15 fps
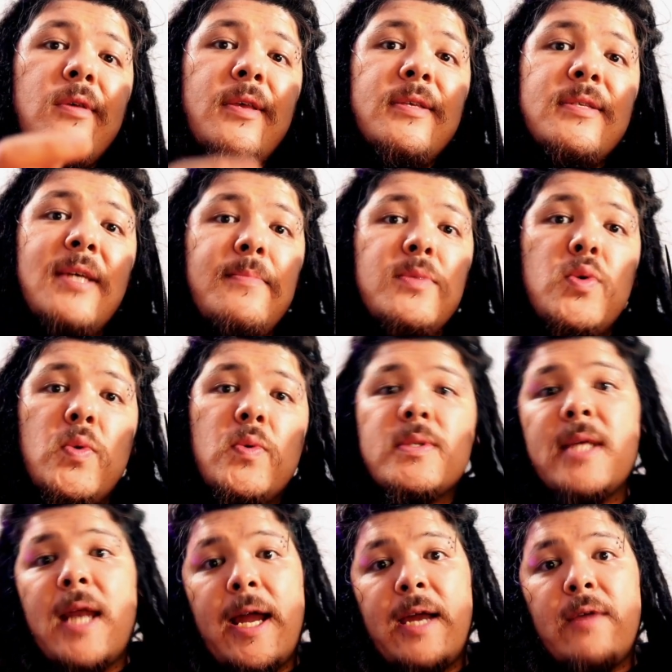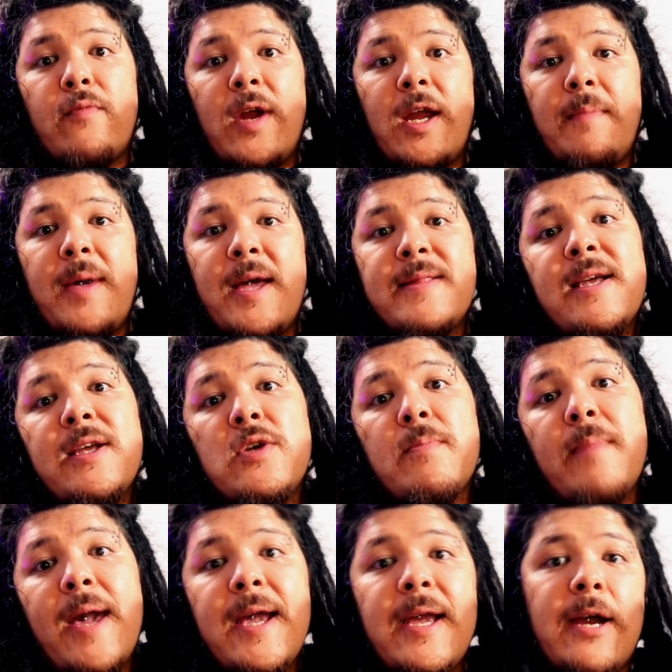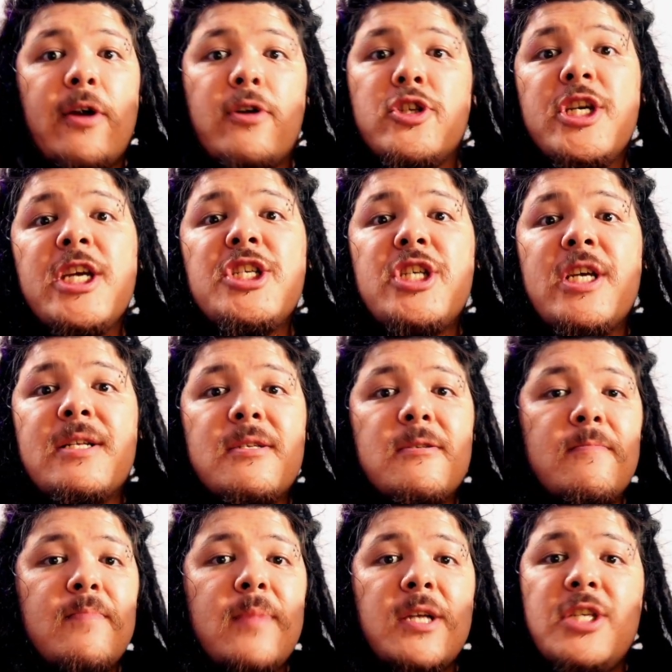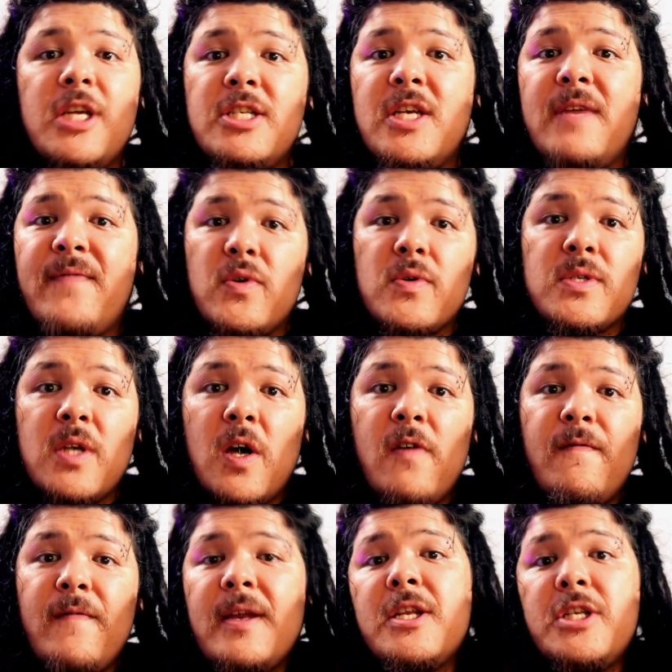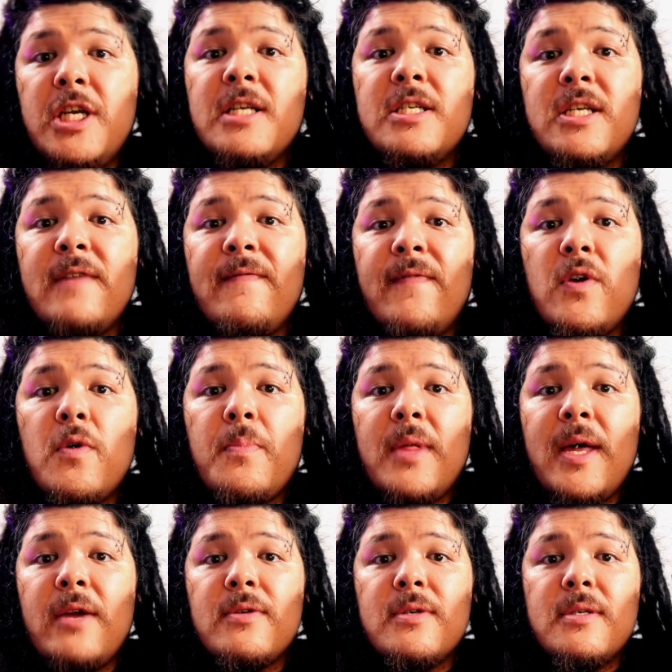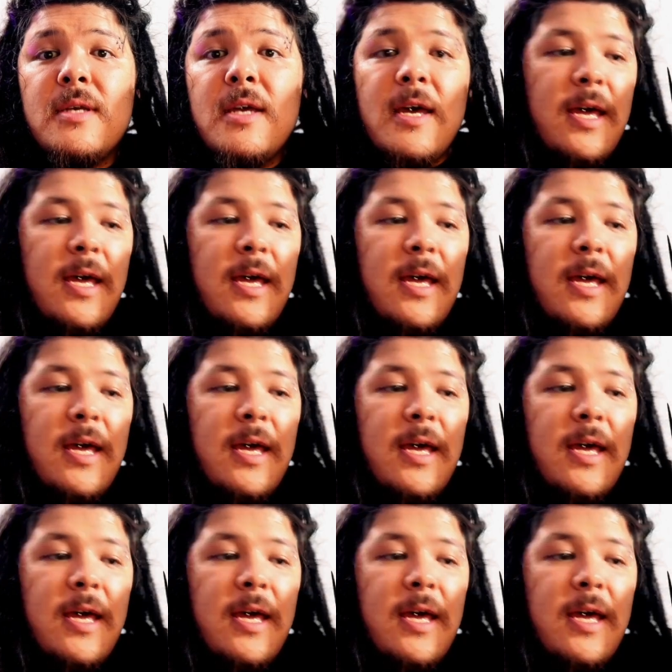Some tools that I can recommend that you make are cheat sheets. A cheat sheet for yourself and a cheat sheet for your players.